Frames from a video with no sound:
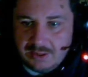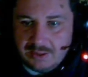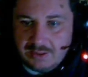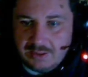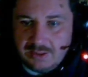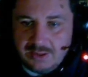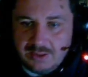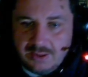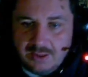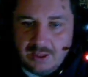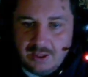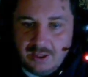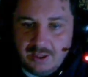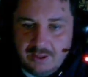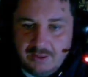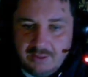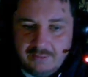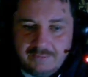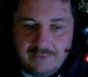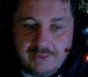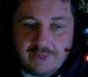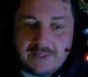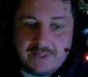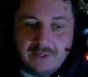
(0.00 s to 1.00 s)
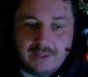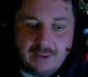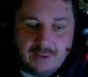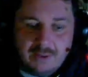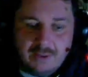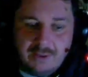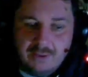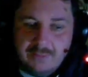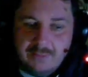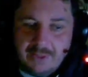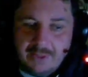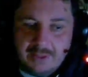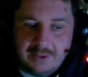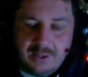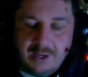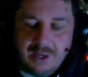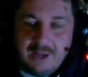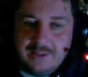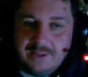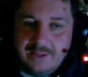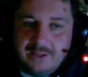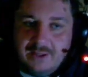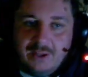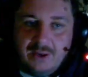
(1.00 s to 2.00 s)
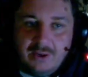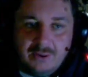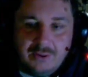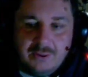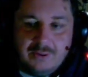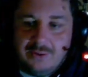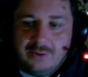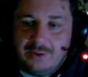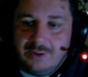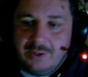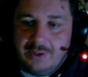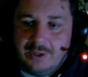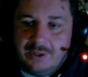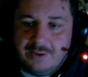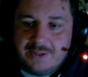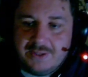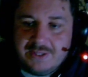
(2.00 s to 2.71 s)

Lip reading: The fact that the Oracle went... I think the Oracle going across the